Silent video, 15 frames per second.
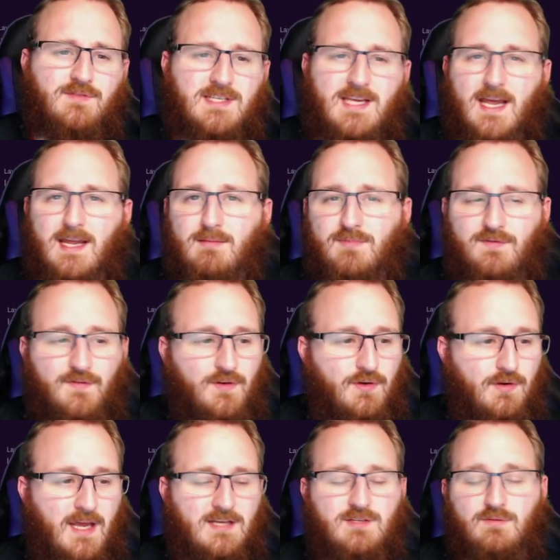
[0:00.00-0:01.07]
games for your
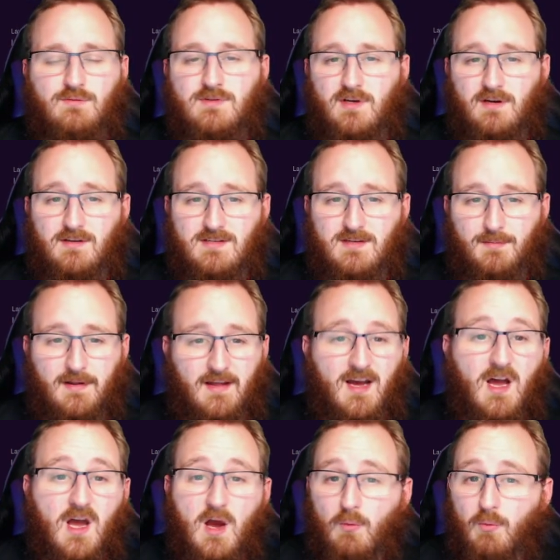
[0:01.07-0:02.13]
national side, something like that.